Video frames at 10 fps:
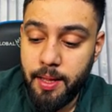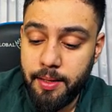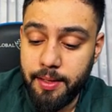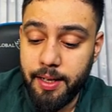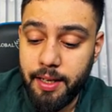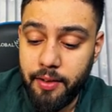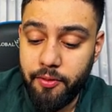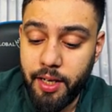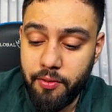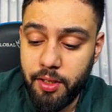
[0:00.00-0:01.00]
That
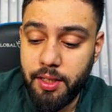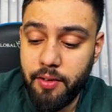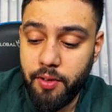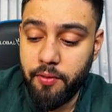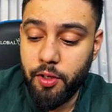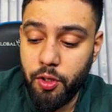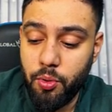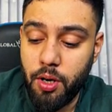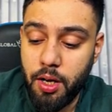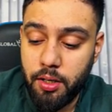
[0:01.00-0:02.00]
whenever they have given you
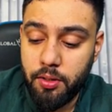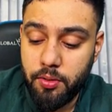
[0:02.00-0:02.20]
a